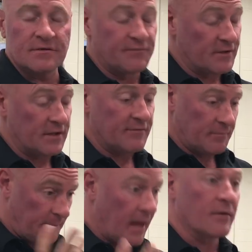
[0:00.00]
You feel
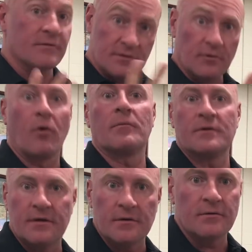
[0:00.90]
even better than you normally
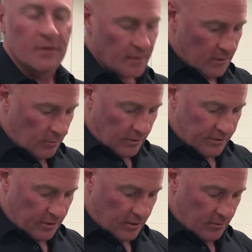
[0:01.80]
do with
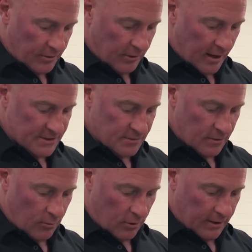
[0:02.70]
your
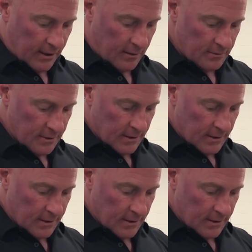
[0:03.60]
X3 workout.